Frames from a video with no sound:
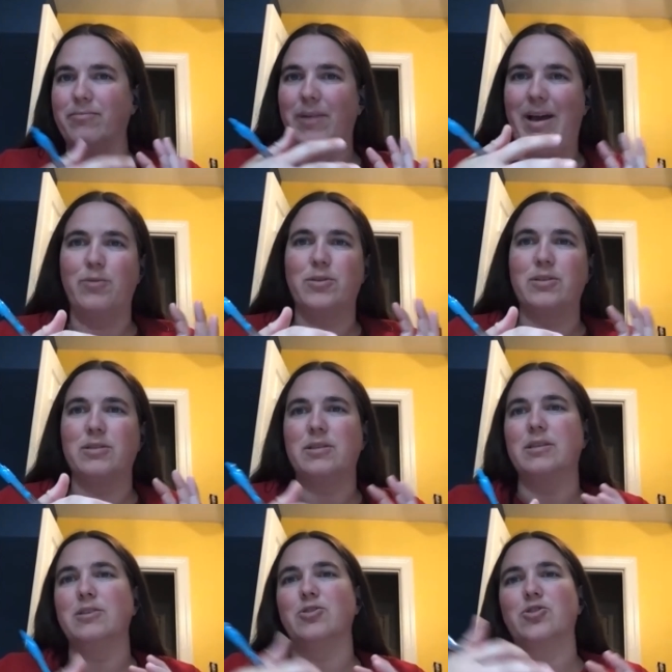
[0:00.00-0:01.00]
houses in
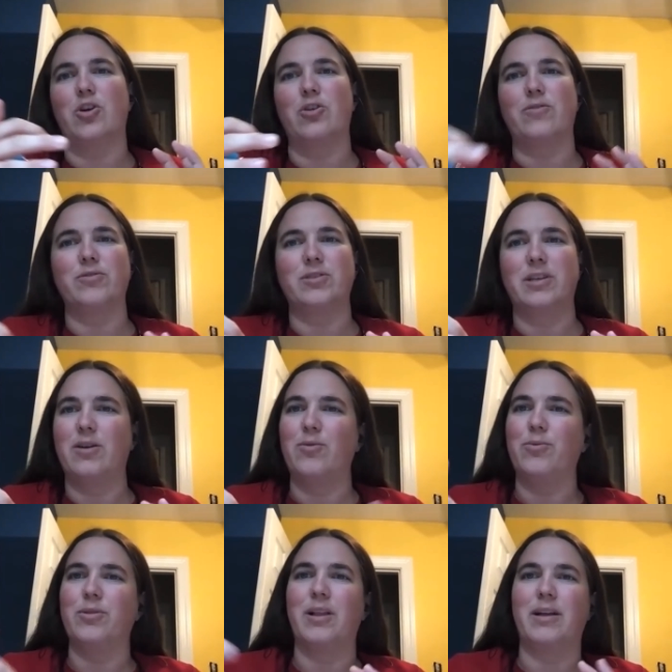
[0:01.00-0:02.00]
King's Charter for
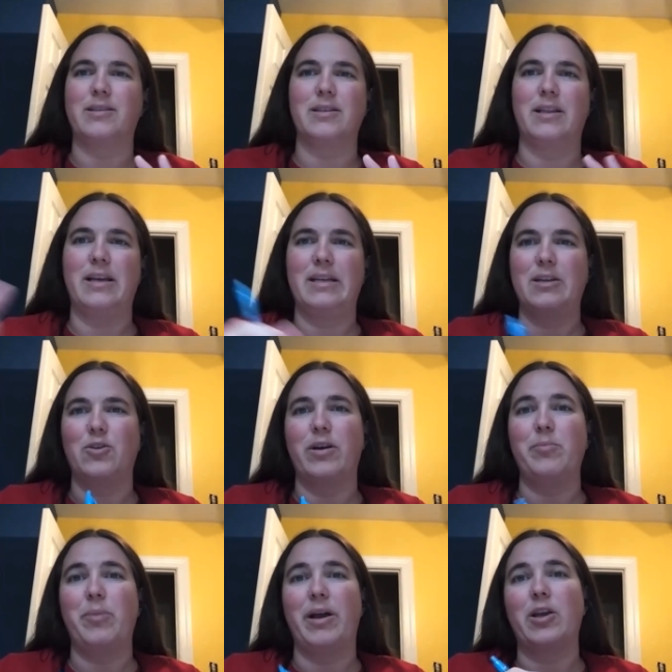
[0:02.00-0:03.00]
sale with lots of light and a
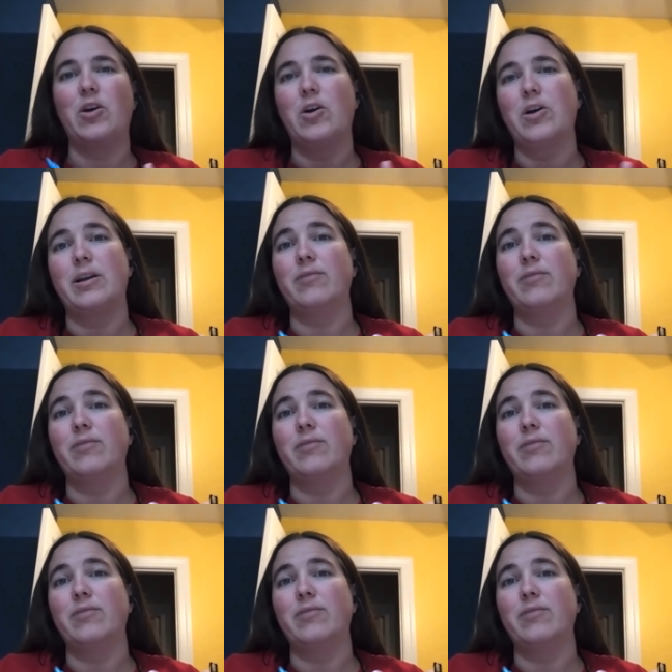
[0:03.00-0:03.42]
great backyard.